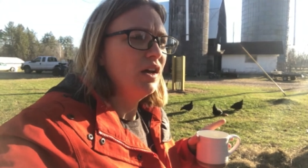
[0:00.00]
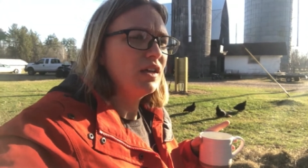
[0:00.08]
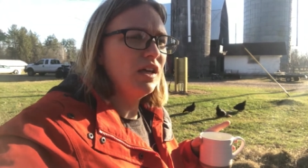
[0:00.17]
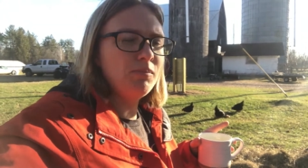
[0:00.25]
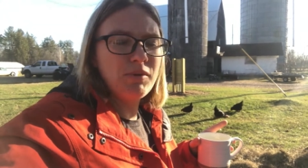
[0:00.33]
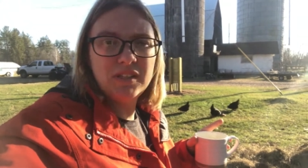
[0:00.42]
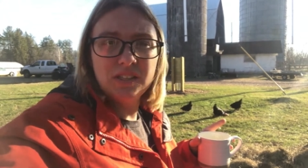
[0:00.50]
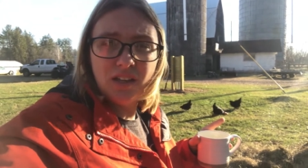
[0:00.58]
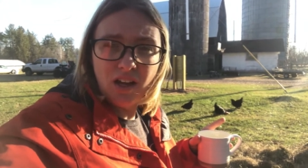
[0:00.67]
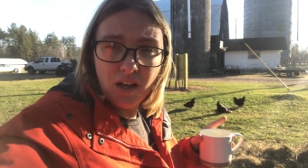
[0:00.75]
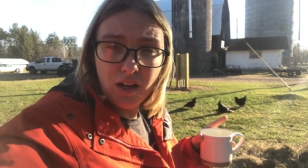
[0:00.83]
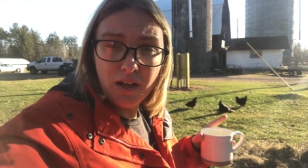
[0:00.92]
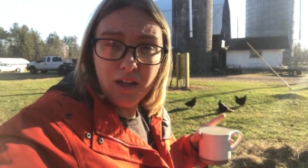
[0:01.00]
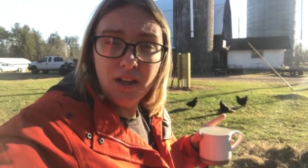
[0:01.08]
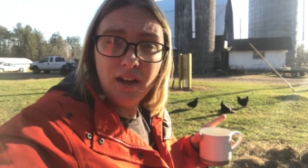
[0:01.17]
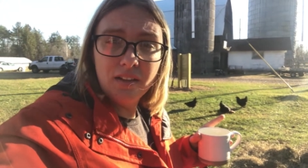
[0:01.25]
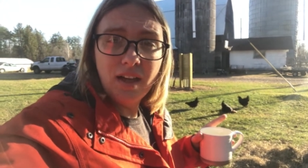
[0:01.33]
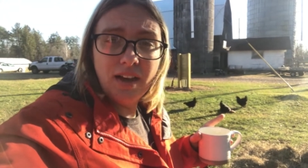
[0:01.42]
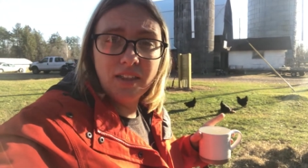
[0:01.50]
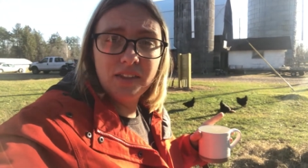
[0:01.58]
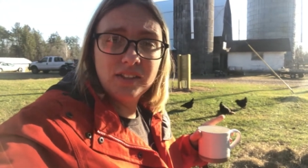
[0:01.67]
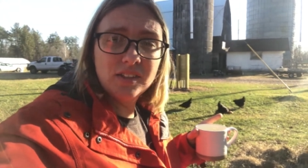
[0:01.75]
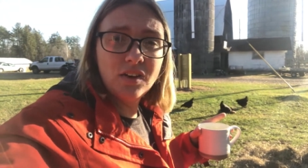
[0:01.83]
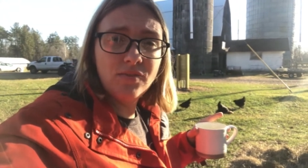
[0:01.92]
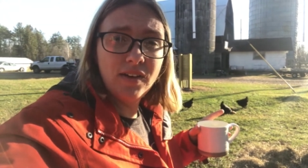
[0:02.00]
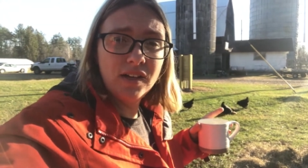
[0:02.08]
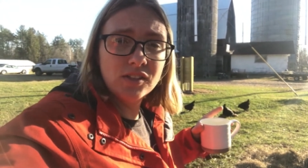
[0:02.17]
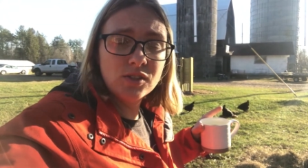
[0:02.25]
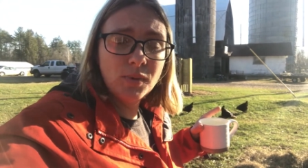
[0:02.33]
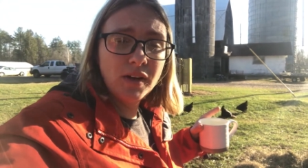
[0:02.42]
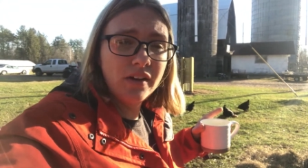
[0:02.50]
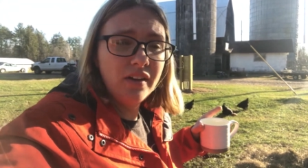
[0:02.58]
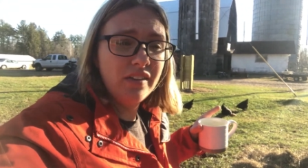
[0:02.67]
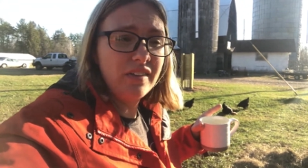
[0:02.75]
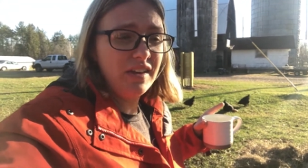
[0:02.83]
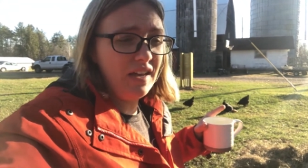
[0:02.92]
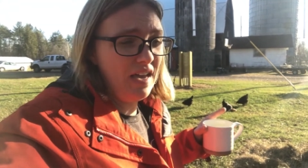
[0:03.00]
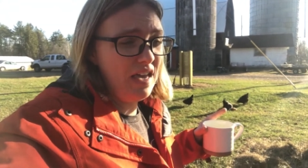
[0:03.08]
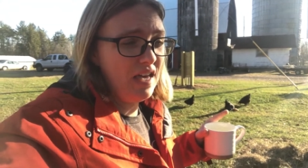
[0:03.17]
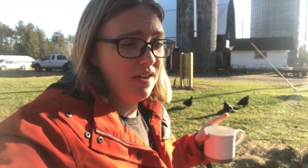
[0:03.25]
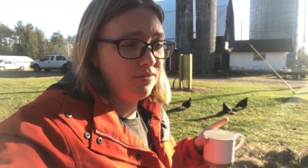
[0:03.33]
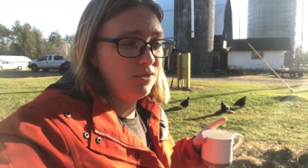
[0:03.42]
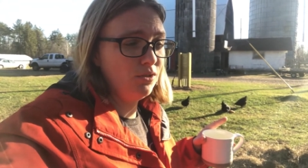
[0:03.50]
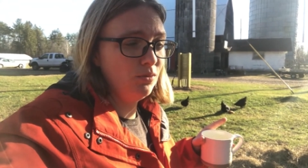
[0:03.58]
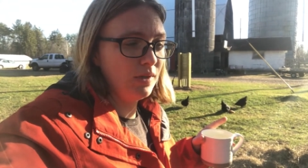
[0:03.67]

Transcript: keeping uh, a lot of the stuff elsewhere and then I have to,